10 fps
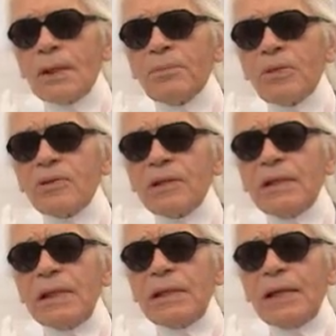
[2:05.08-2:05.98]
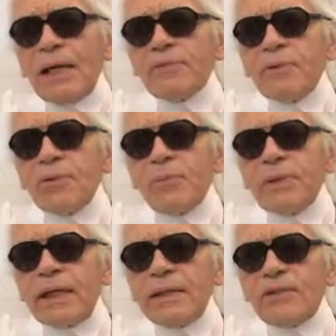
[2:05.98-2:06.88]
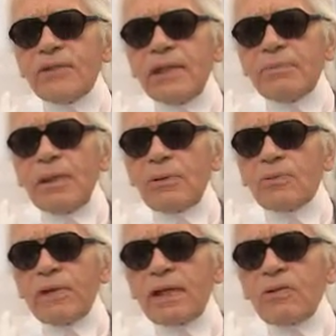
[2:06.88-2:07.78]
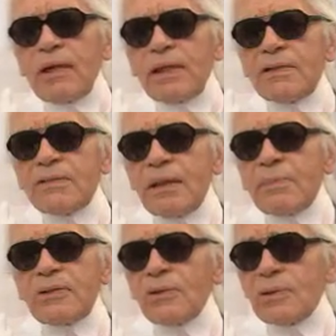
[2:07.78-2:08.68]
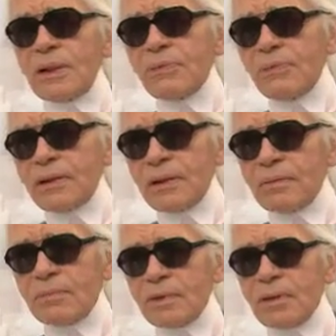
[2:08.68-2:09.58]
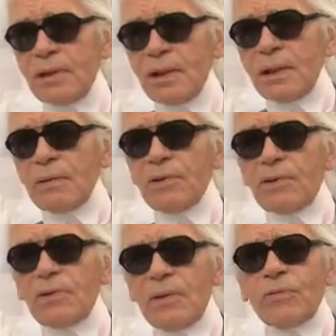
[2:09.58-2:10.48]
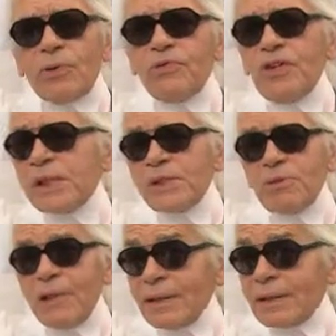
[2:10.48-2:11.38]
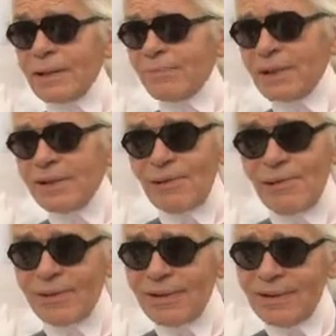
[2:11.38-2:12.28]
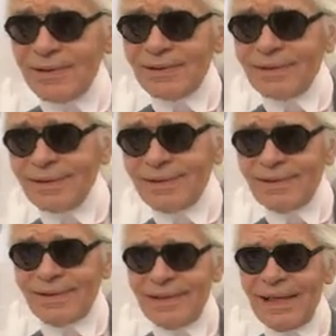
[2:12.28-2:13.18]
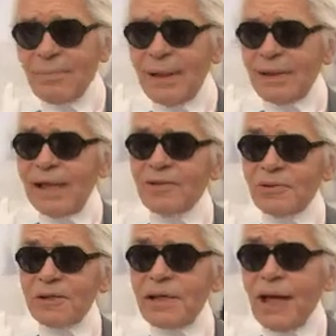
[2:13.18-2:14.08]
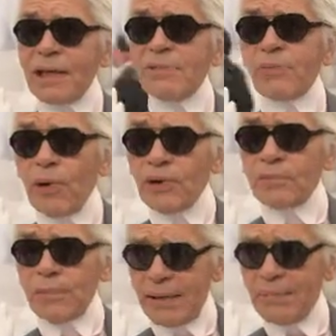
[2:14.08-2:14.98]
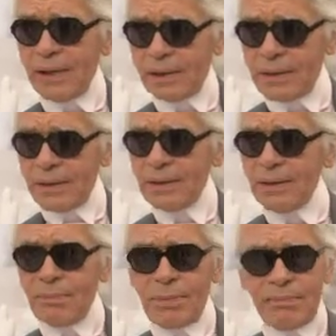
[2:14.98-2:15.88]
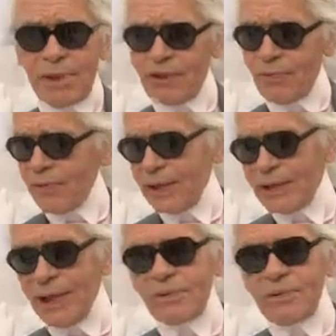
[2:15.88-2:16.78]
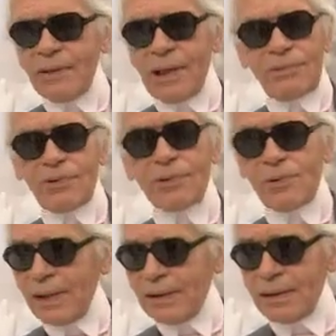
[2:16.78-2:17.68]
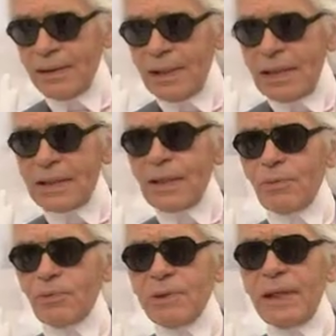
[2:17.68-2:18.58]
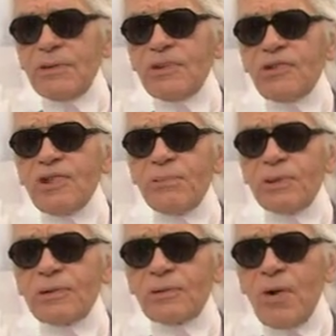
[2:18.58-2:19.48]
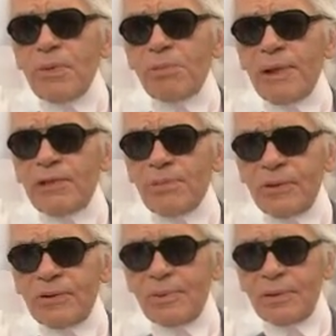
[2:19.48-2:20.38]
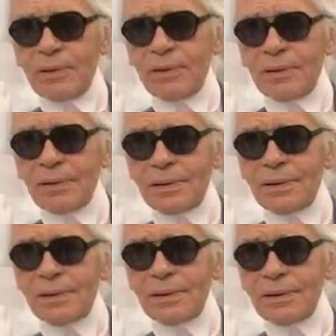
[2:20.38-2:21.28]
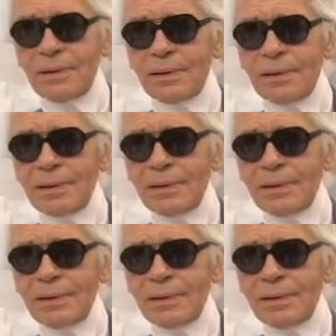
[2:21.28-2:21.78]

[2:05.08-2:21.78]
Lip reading: yes, because in daily life, complicated shapes may look very creative, but you don't live with them. Huh? What fishes wear is the simplest clothes also. But as you see, I avoided mermaids. Huh? Mermaids for red carpet, we have not one. Huh? That would be the cheapest commonplace possible. Huh?